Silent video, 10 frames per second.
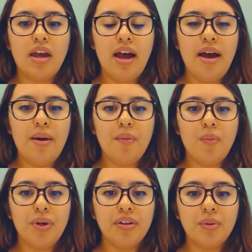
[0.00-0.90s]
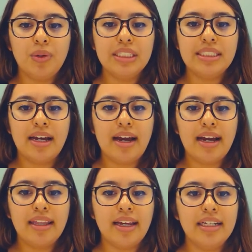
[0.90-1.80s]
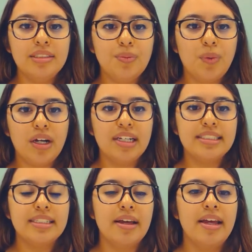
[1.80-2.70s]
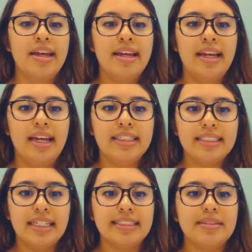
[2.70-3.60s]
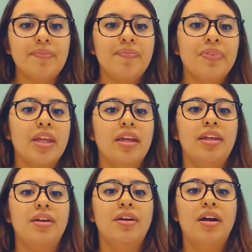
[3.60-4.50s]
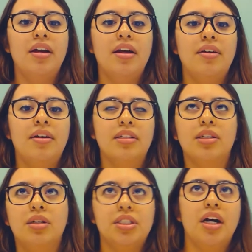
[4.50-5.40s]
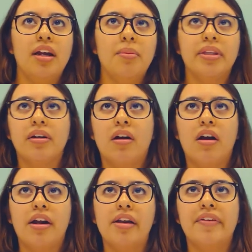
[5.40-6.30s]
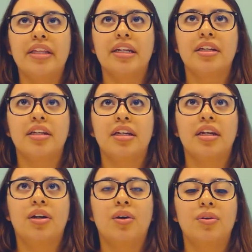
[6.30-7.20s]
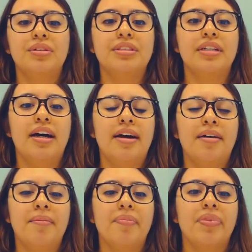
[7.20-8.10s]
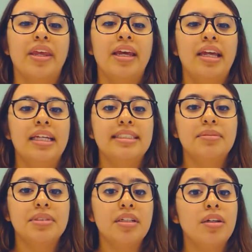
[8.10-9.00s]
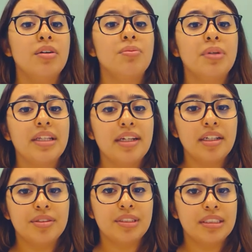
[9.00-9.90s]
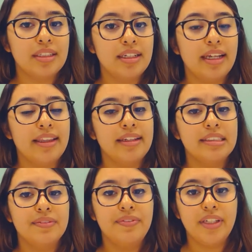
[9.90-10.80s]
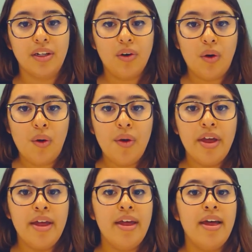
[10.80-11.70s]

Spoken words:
one of the ones that I liked was, it says, so you're talking about the car and everything. It goes, it seems that you're really interested in this vehicle.